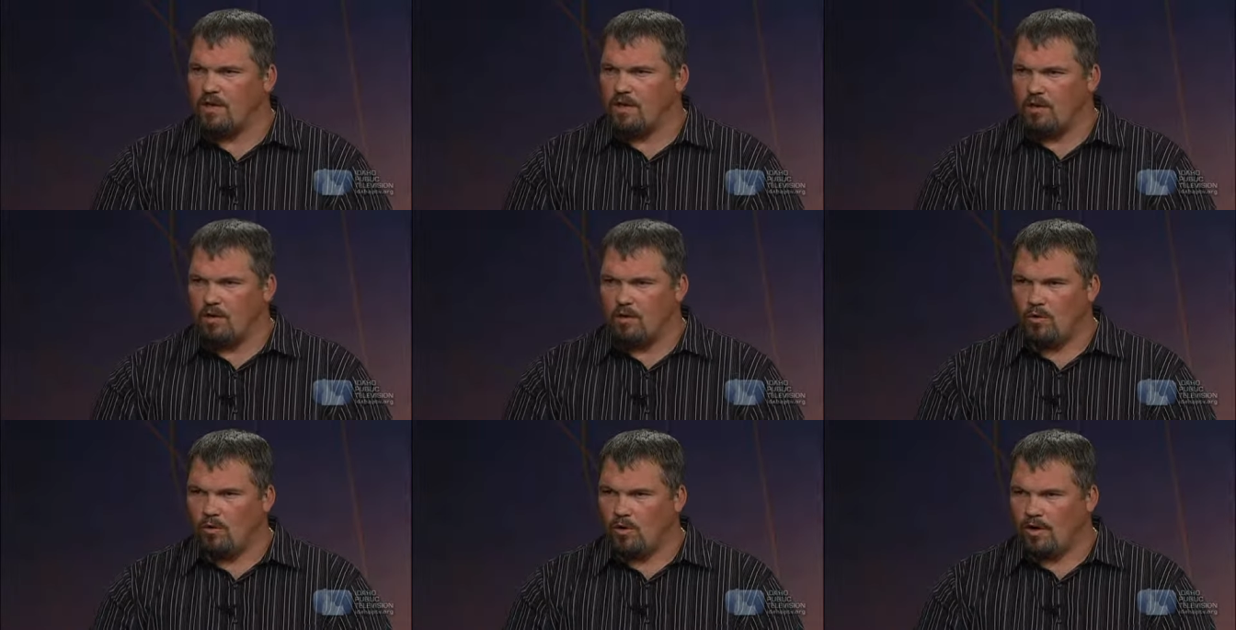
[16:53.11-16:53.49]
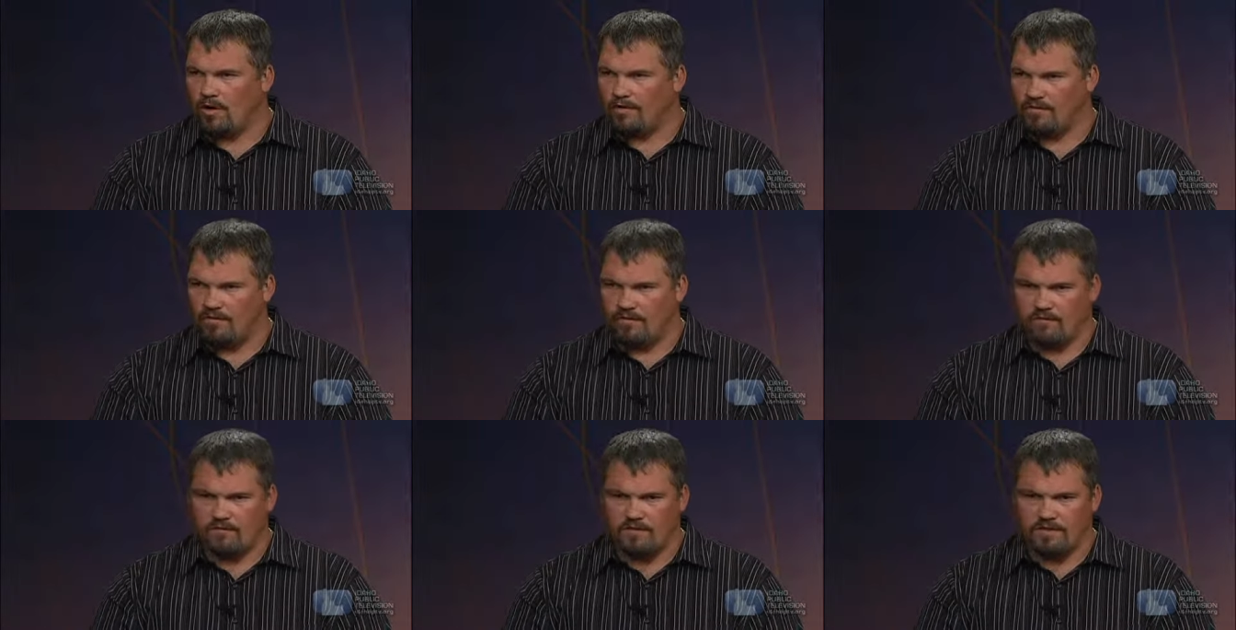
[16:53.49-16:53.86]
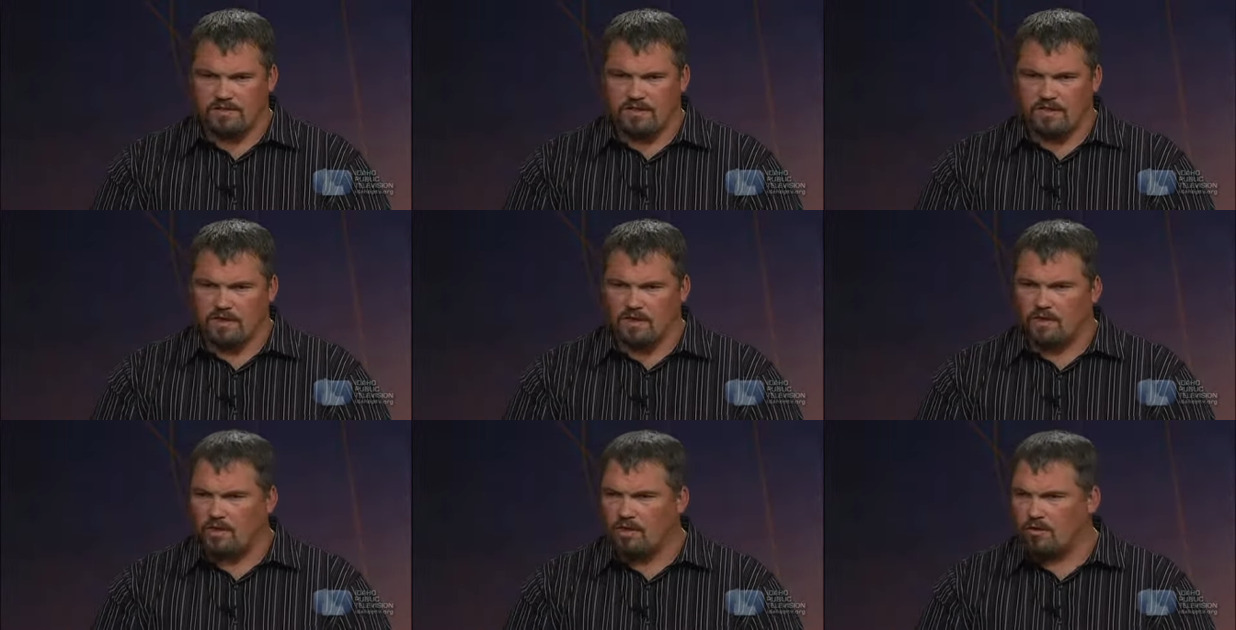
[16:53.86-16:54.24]
whoever, if it's
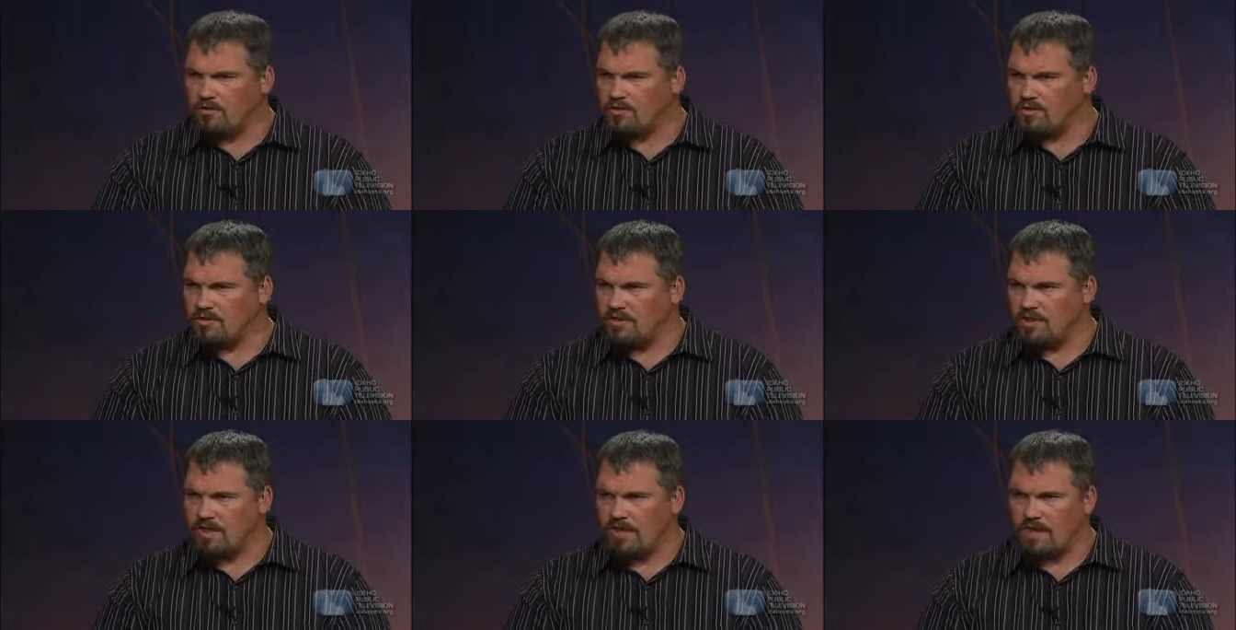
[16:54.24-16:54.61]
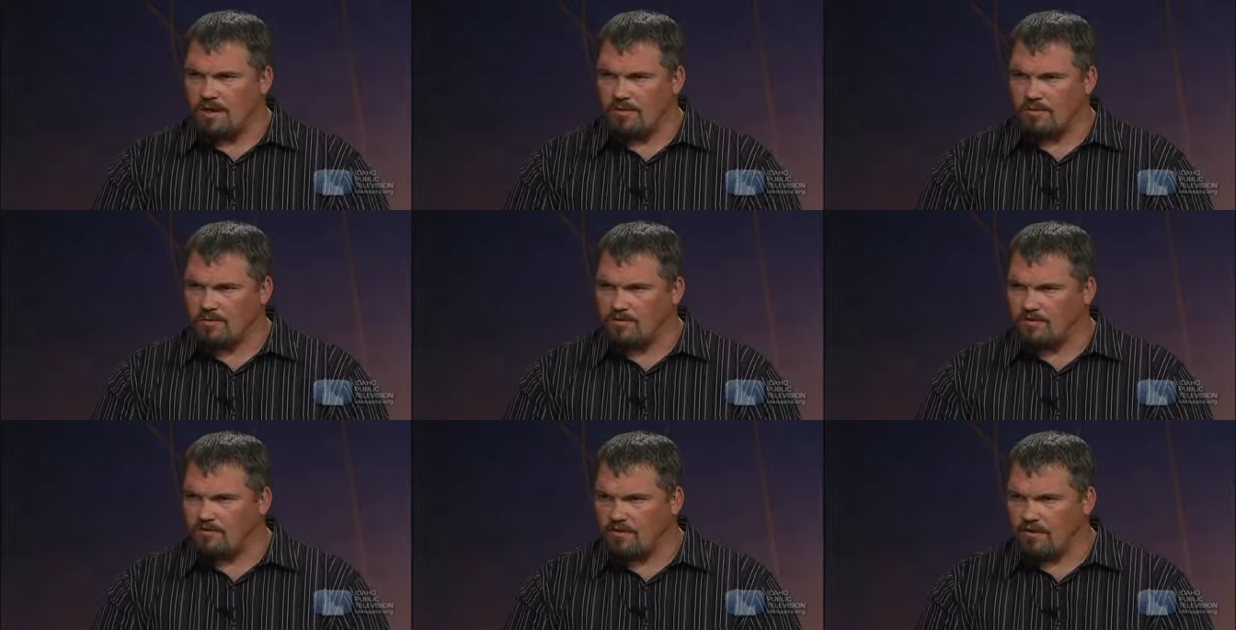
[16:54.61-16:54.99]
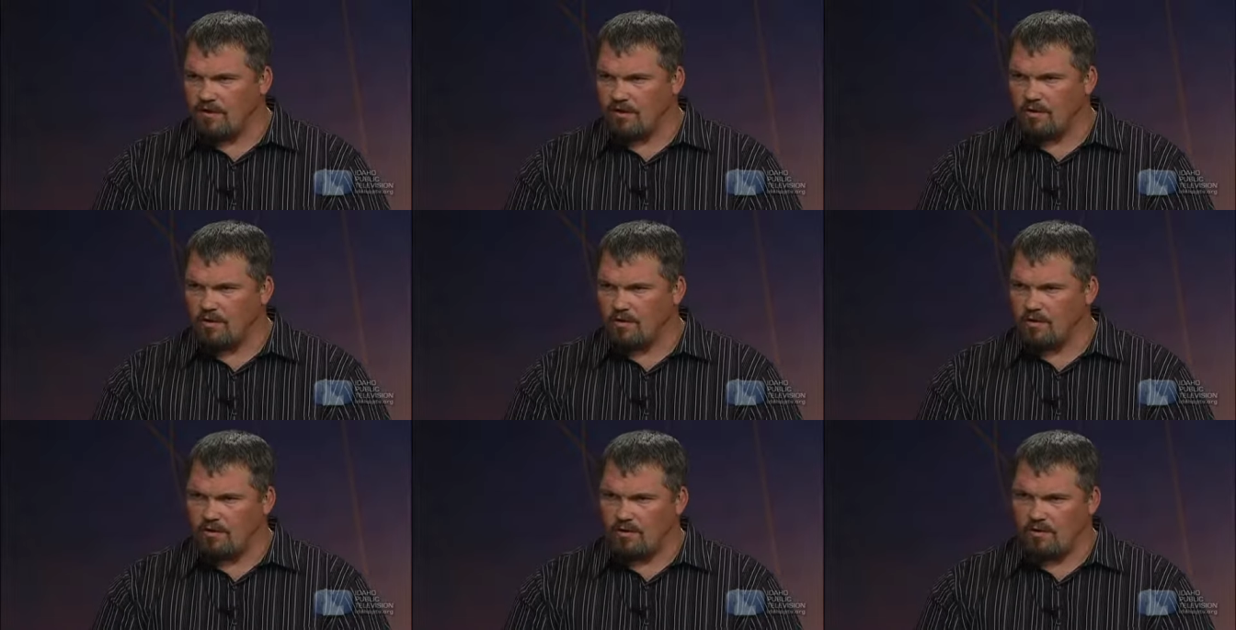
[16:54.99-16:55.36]
in a coaching
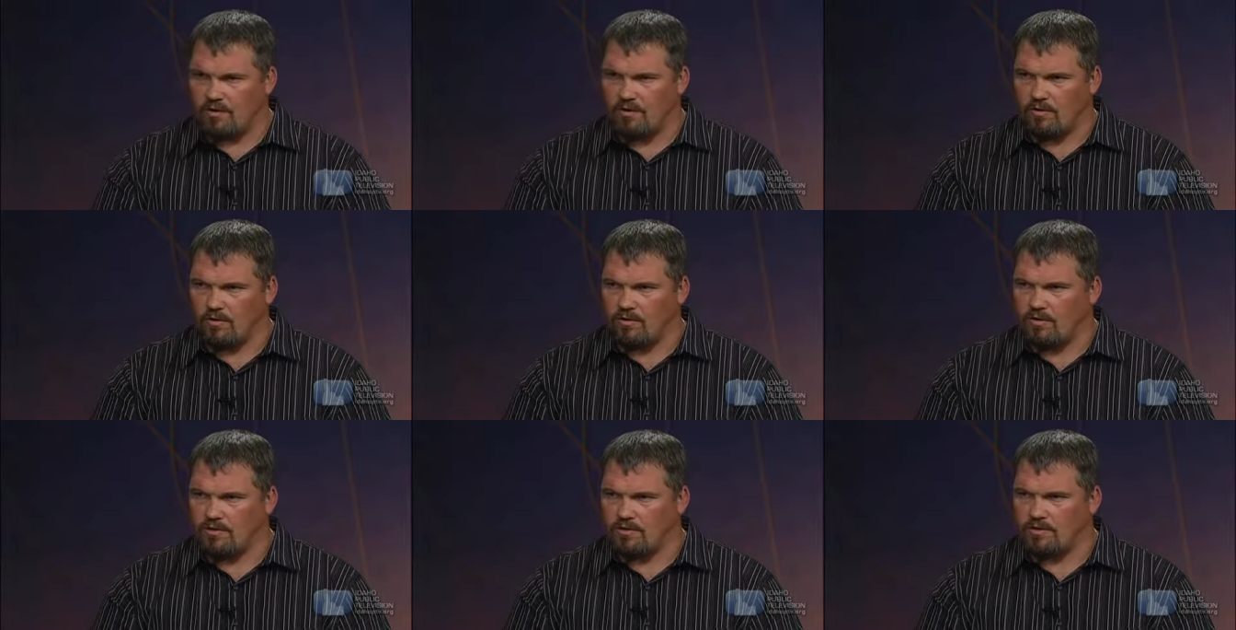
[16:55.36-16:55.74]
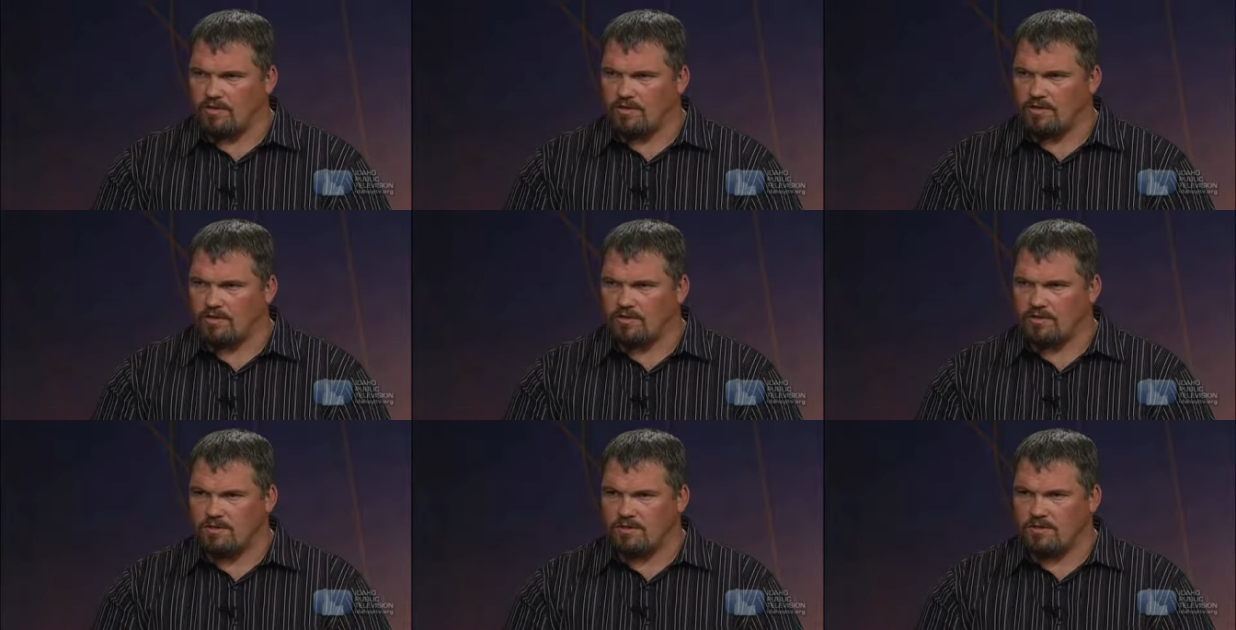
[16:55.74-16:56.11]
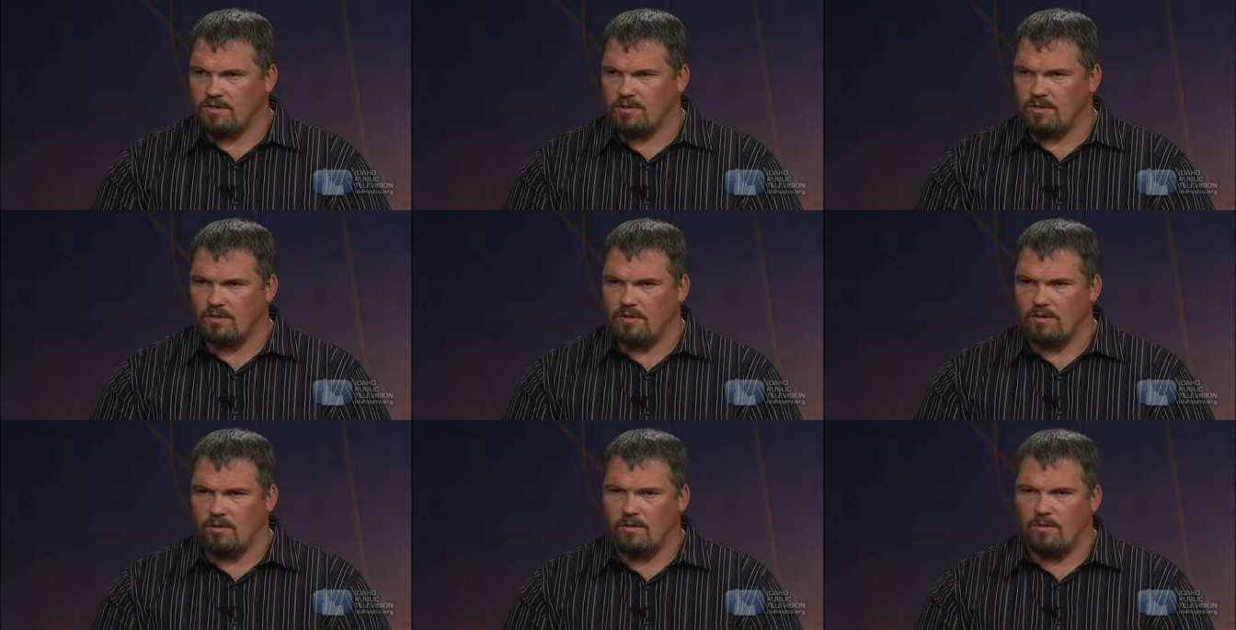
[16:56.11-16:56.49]
atmosphere, or you're, you're just
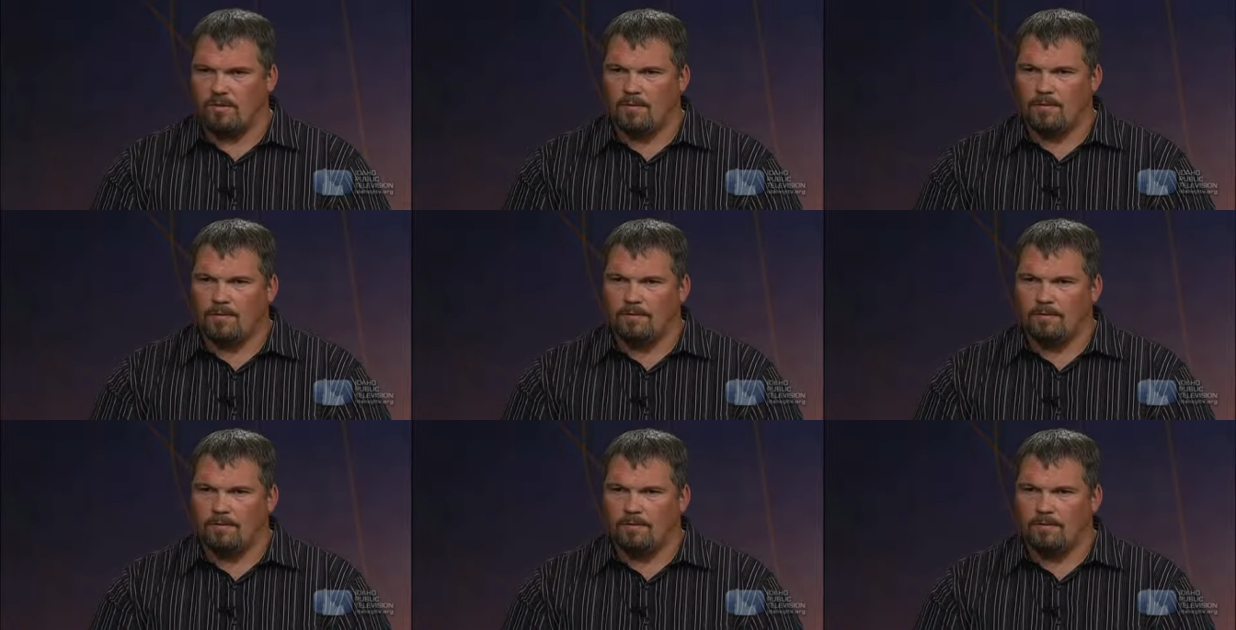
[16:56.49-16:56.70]
you know.